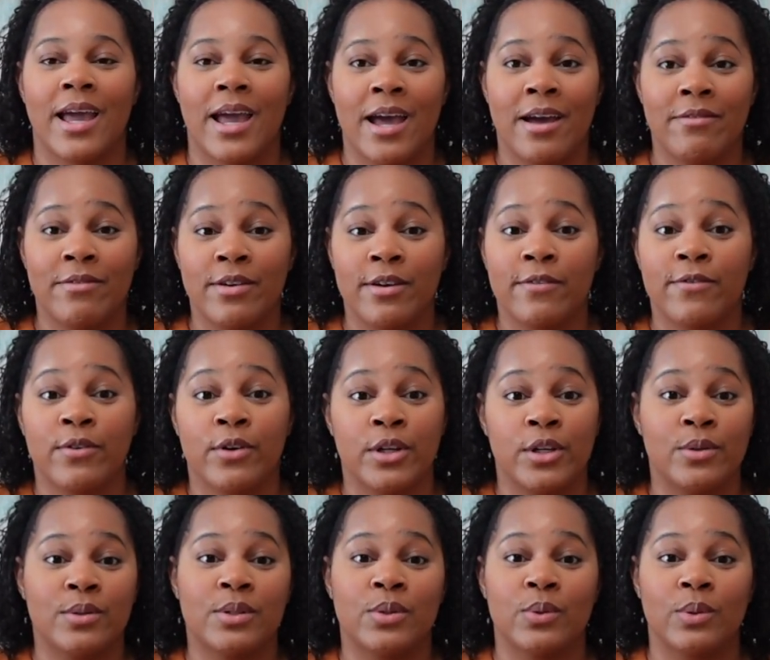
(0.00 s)
ever for
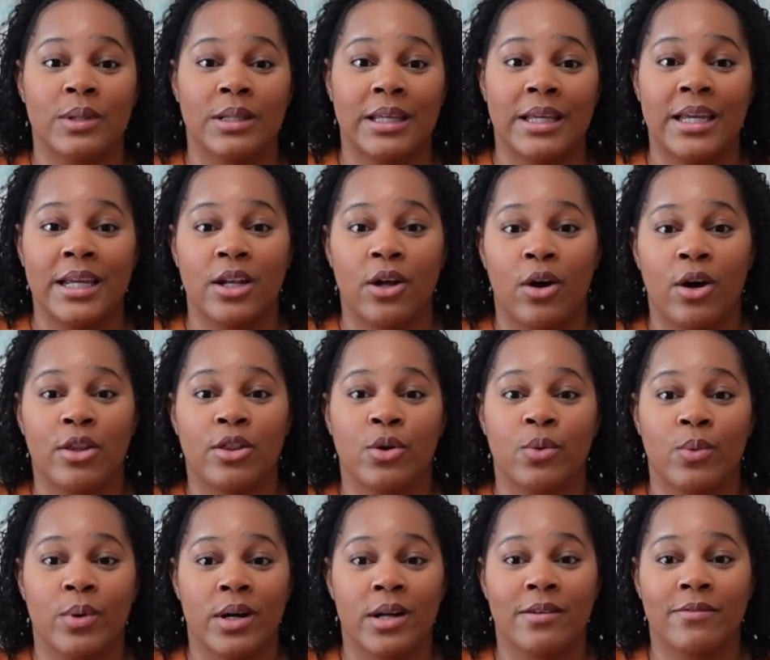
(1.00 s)
you to lean on the
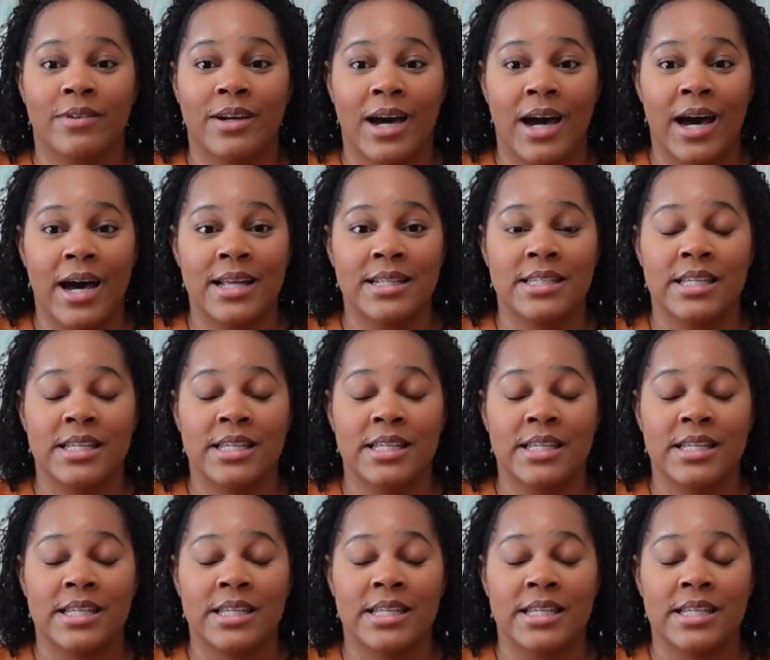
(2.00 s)
Word of God